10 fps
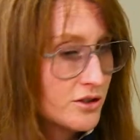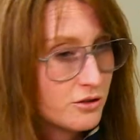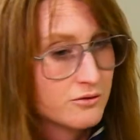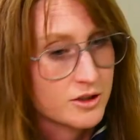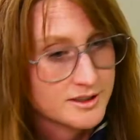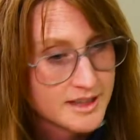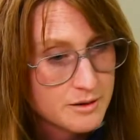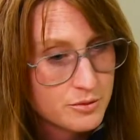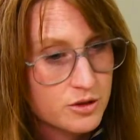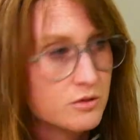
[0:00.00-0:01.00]
So for
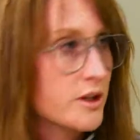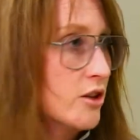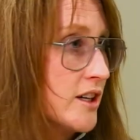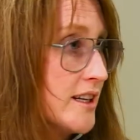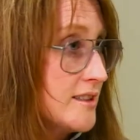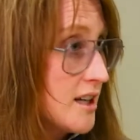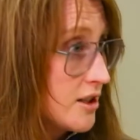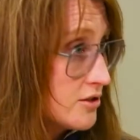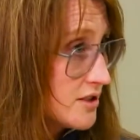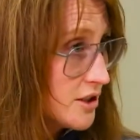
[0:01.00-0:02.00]
example, we look at
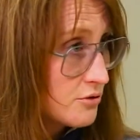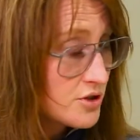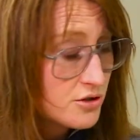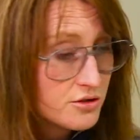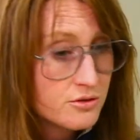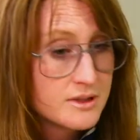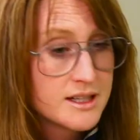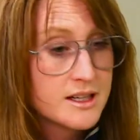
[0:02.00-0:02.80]
end-tidal CO2